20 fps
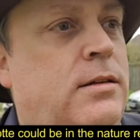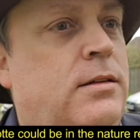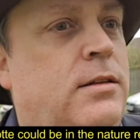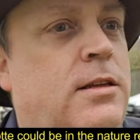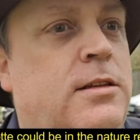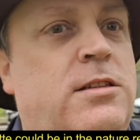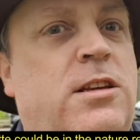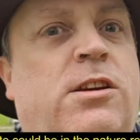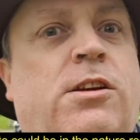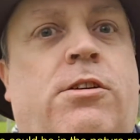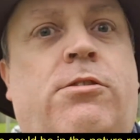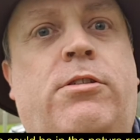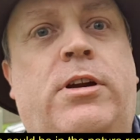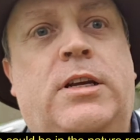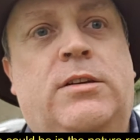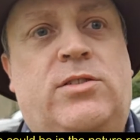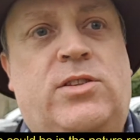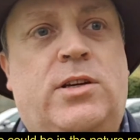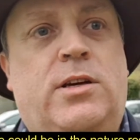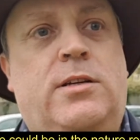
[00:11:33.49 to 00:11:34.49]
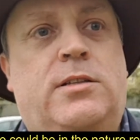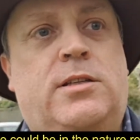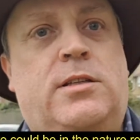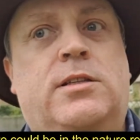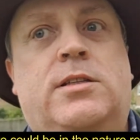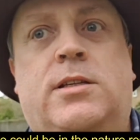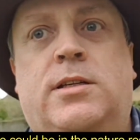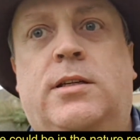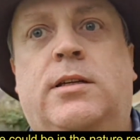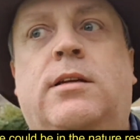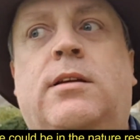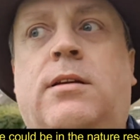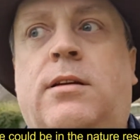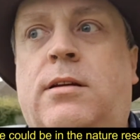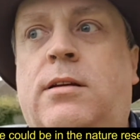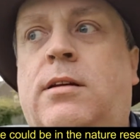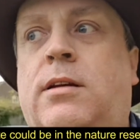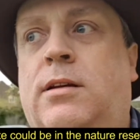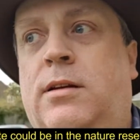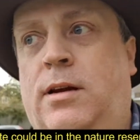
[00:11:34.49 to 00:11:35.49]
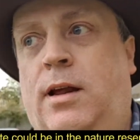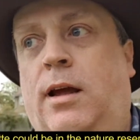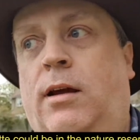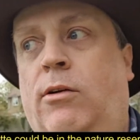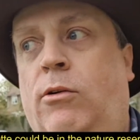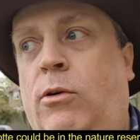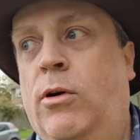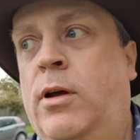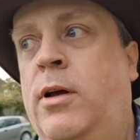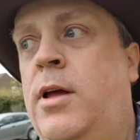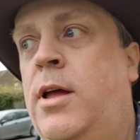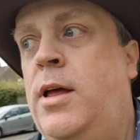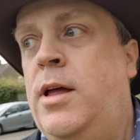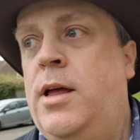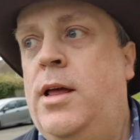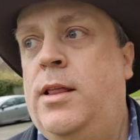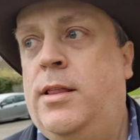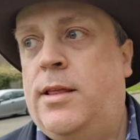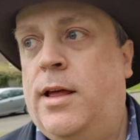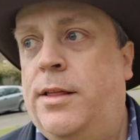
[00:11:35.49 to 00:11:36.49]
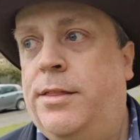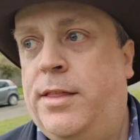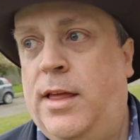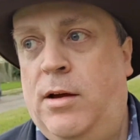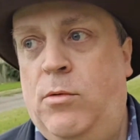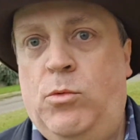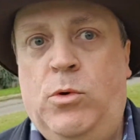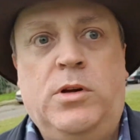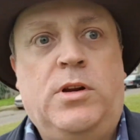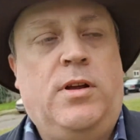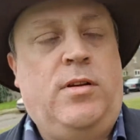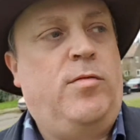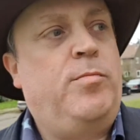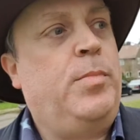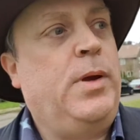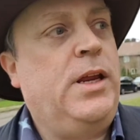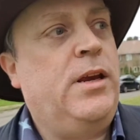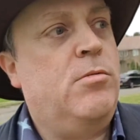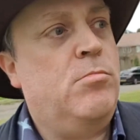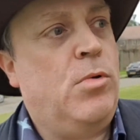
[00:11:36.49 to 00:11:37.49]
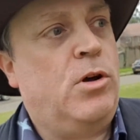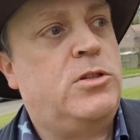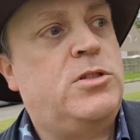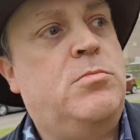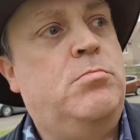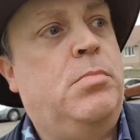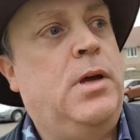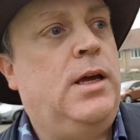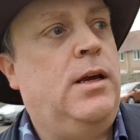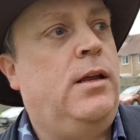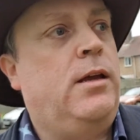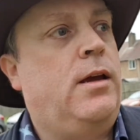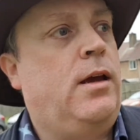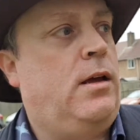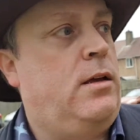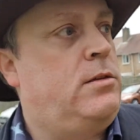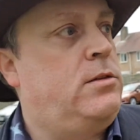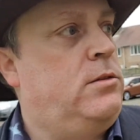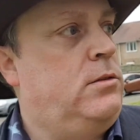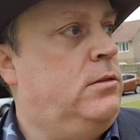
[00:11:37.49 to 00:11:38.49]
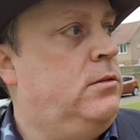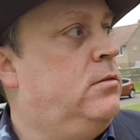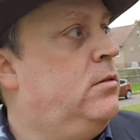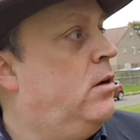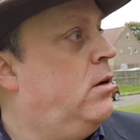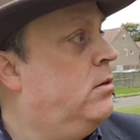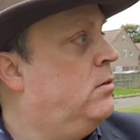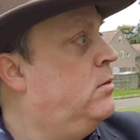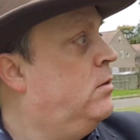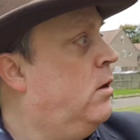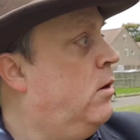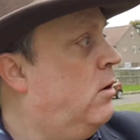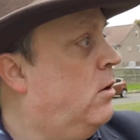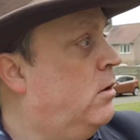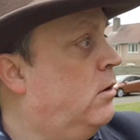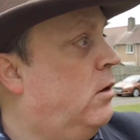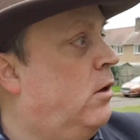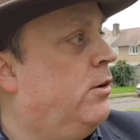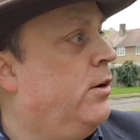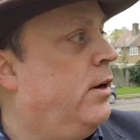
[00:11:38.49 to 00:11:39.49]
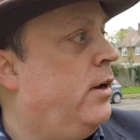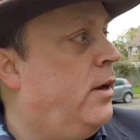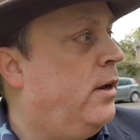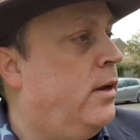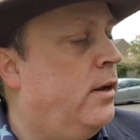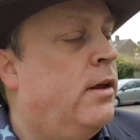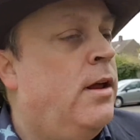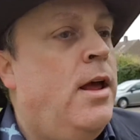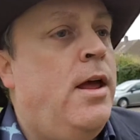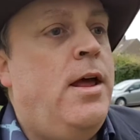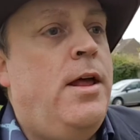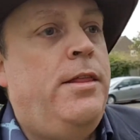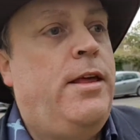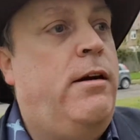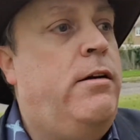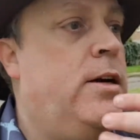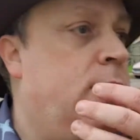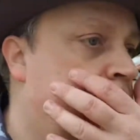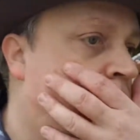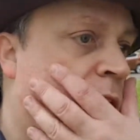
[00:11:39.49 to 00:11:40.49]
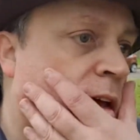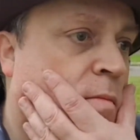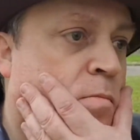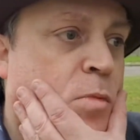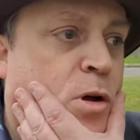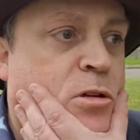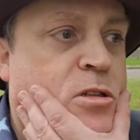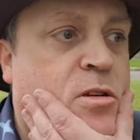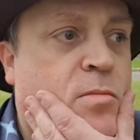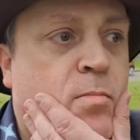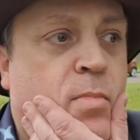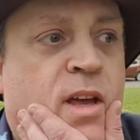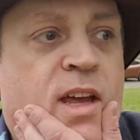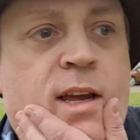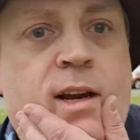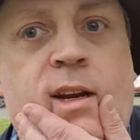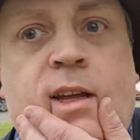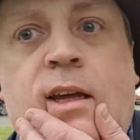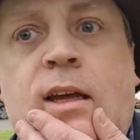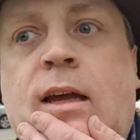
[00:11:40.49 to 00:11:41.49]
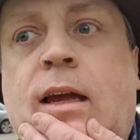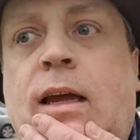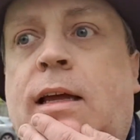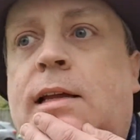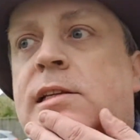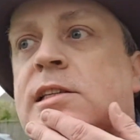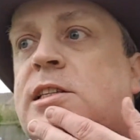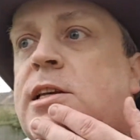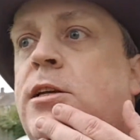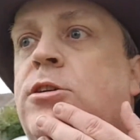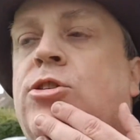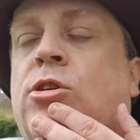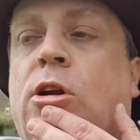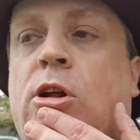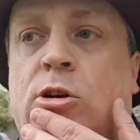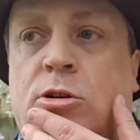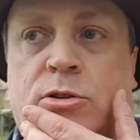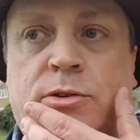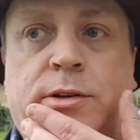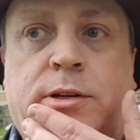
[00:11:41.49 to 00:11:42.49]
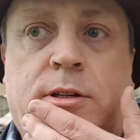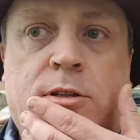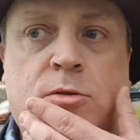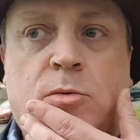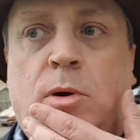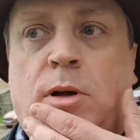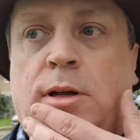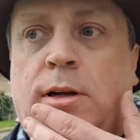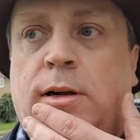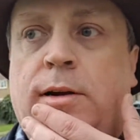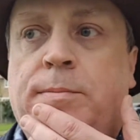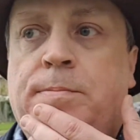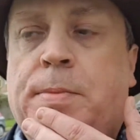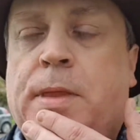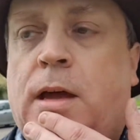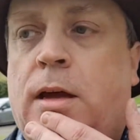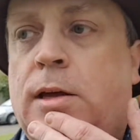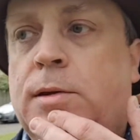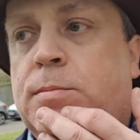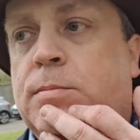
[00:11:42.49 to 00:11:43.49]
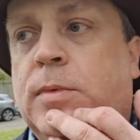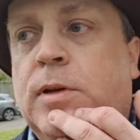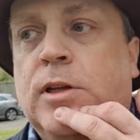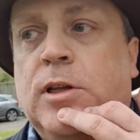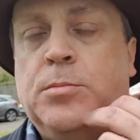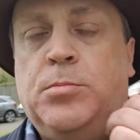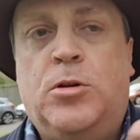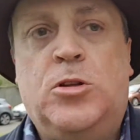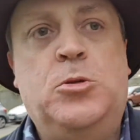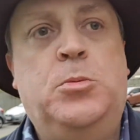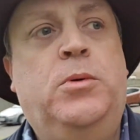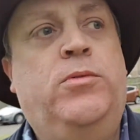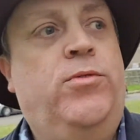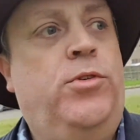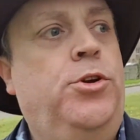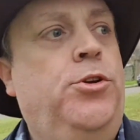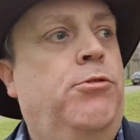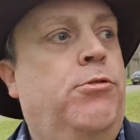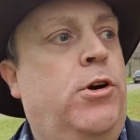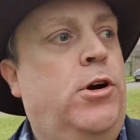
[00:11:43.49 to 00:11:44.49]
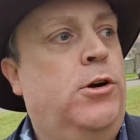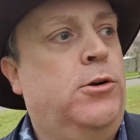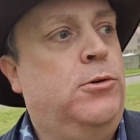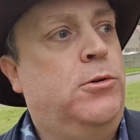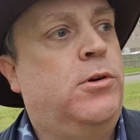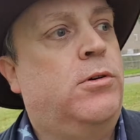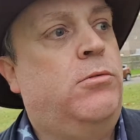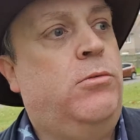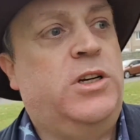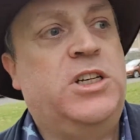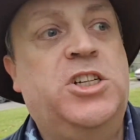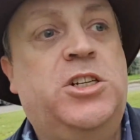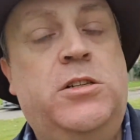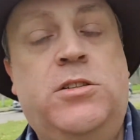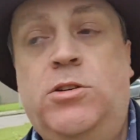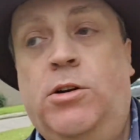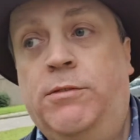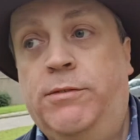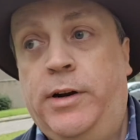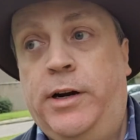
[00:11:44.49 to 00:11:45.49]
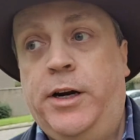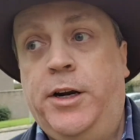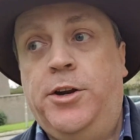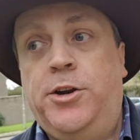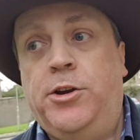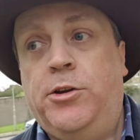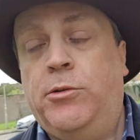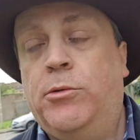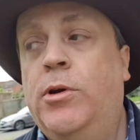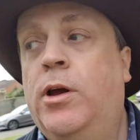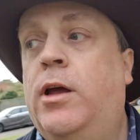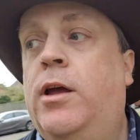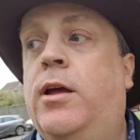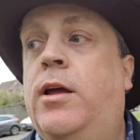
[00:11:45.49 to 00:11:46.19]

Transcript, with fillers: there's a degree of certainty now that there would have been a Motte and Bailey Castle on here. There is a Mott and Bailey in central Oxford as well, um, at the bottom of New Road, which is not very new.